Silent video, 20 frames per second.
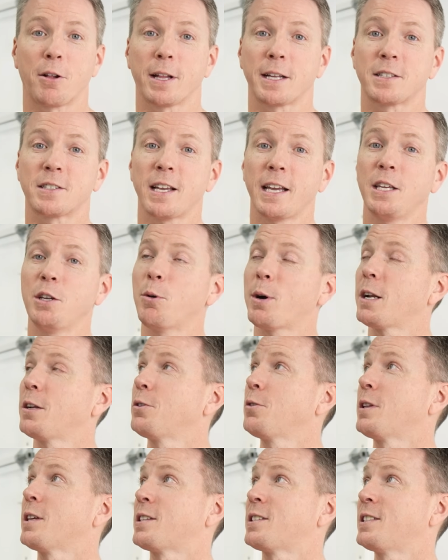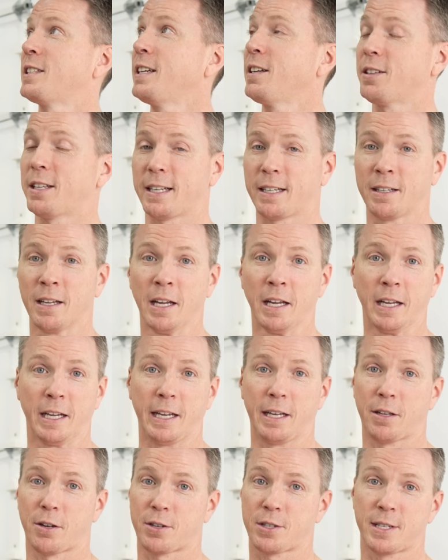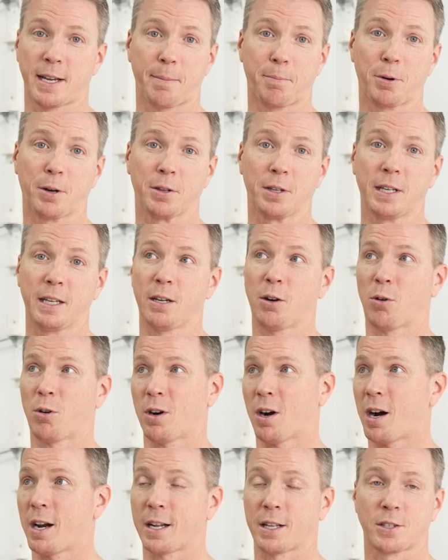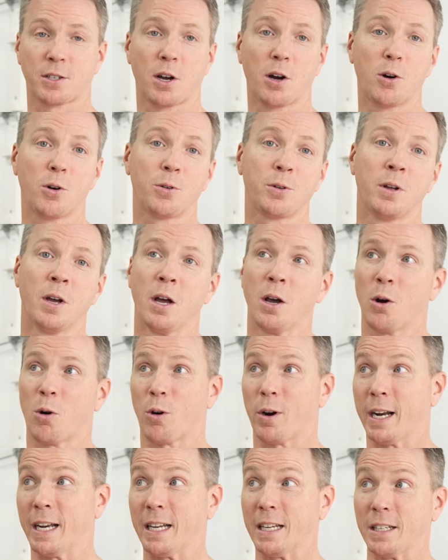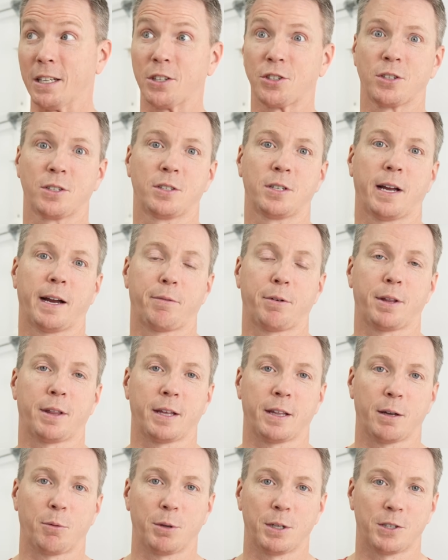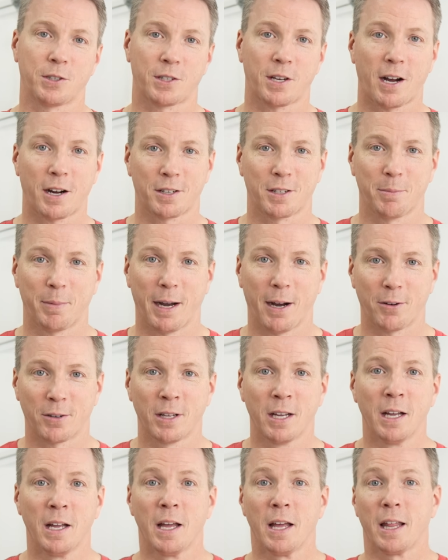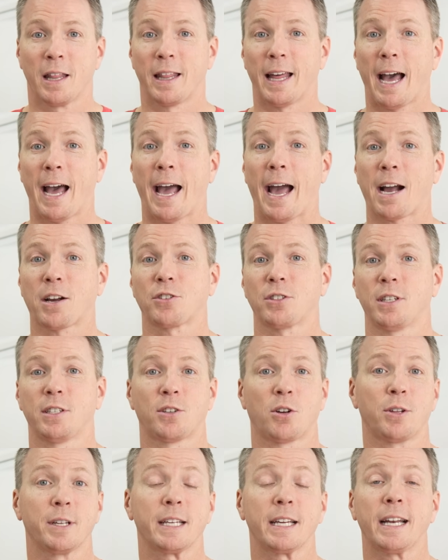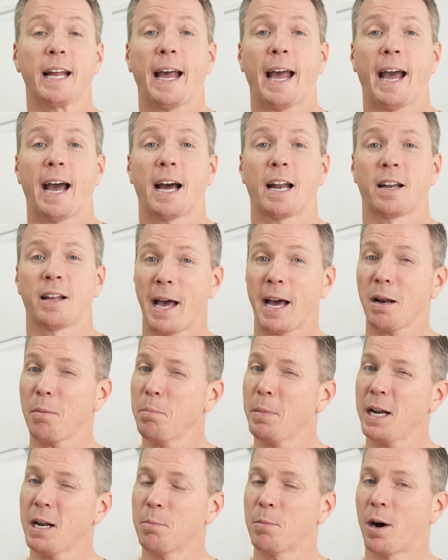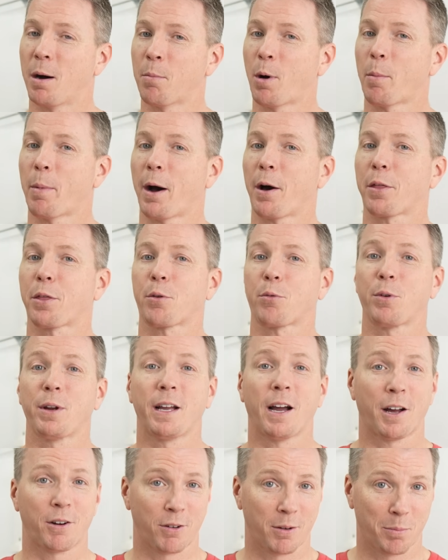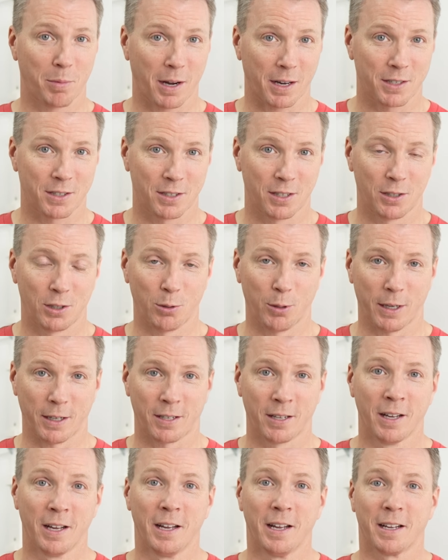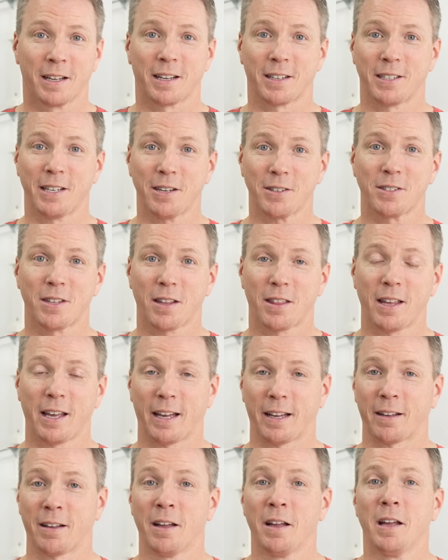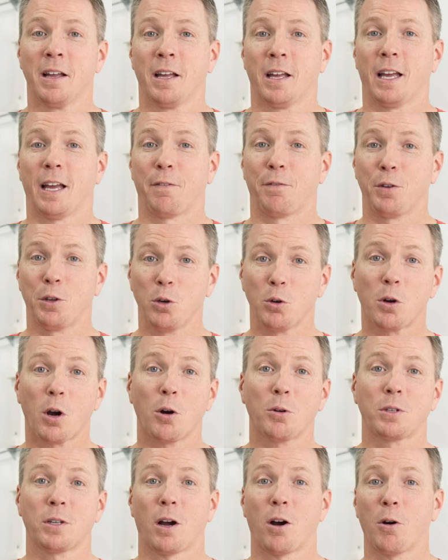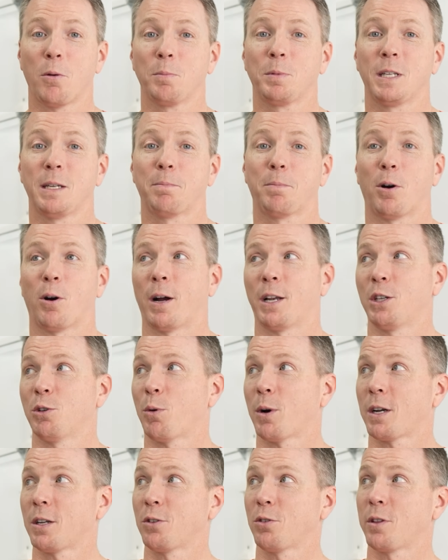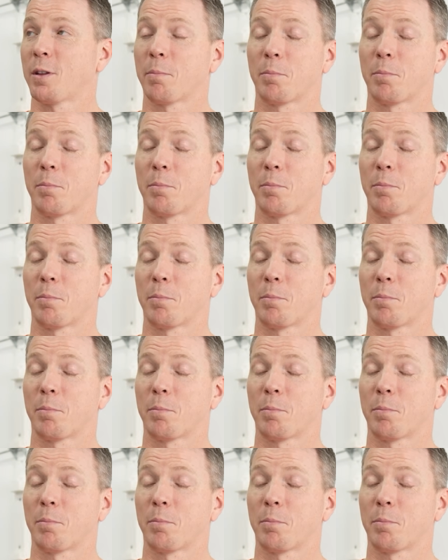let's say you want to do the ceiling either separately or on its own or in addition to everything that we just talked about. That actually is only going to add, at a minimum, about $300 to do it. Because here's the thing. If you go to Home Depot and you want to do the